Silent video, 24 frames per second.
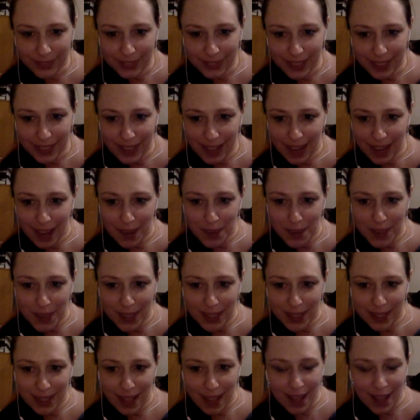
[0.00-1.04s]
And I
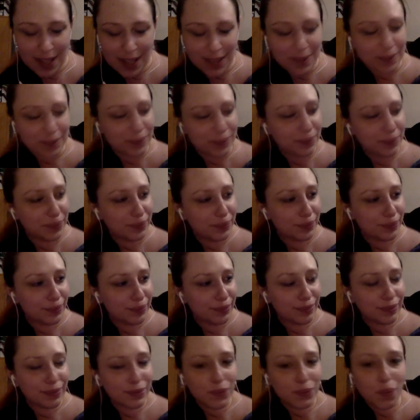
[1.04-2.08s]
will
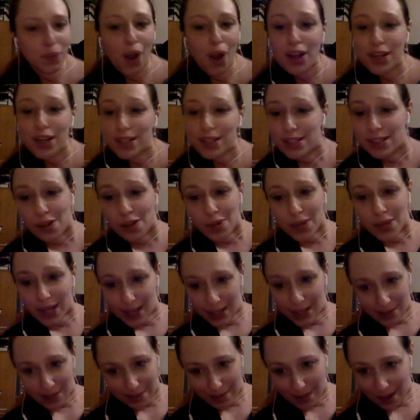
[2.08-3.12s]
walk
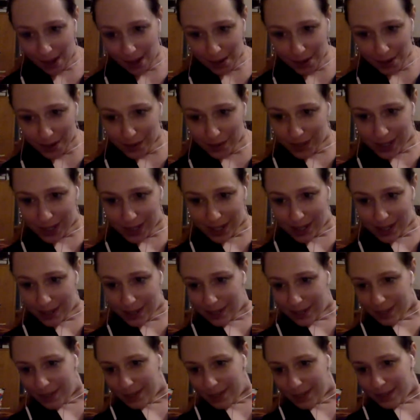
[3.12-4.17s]
slowly out of the
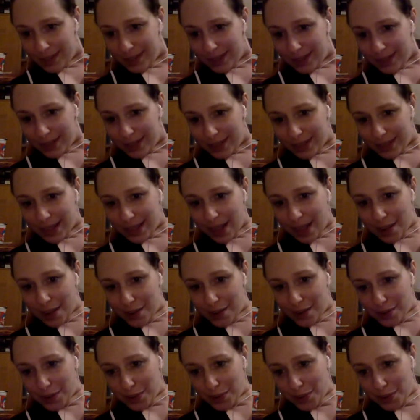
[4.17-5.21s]

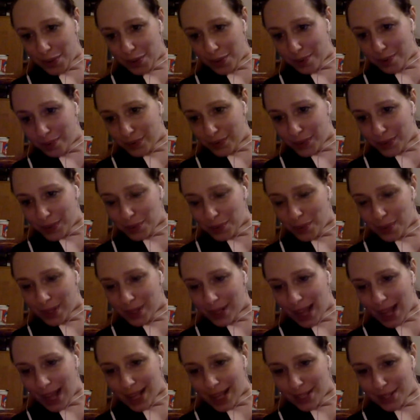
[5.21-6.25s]
room with one
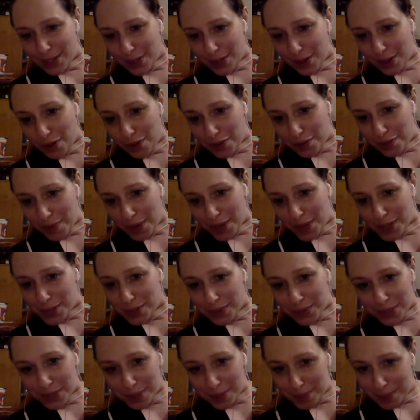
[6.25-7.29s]
last look over my
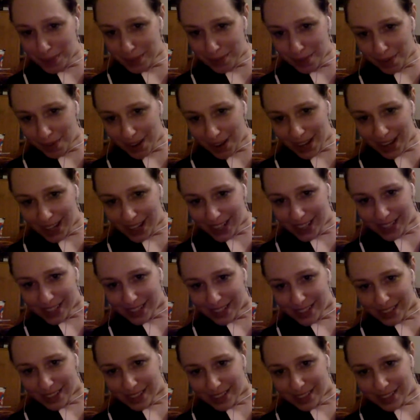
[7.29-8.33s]
shoulder before I
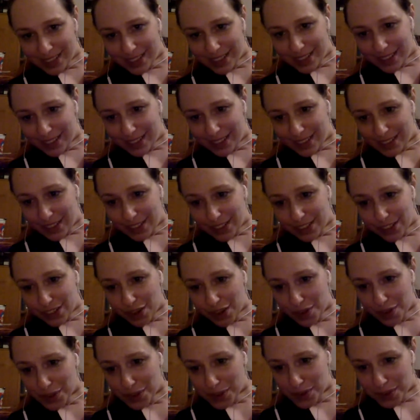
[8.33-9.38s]

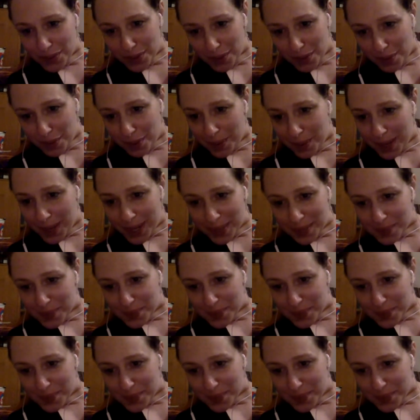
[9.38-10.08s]
go through the doorway.